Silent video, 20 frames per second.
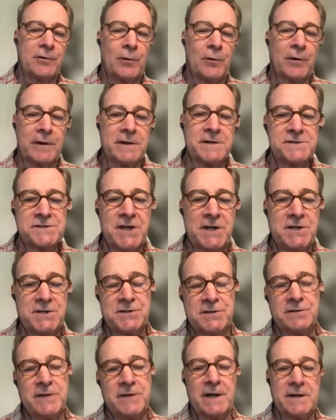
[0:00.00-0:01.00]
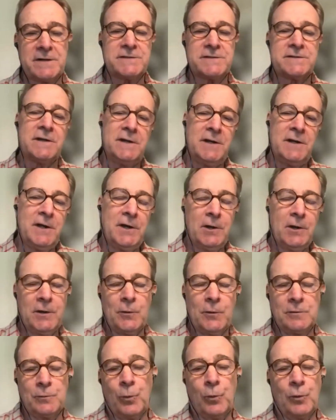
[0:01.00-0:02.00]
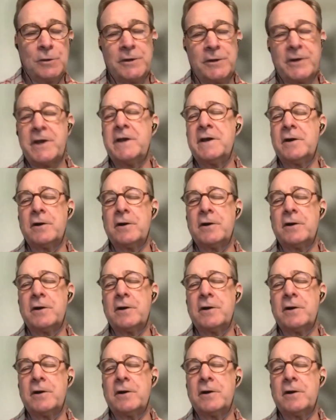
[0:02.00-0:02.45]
organization that is looking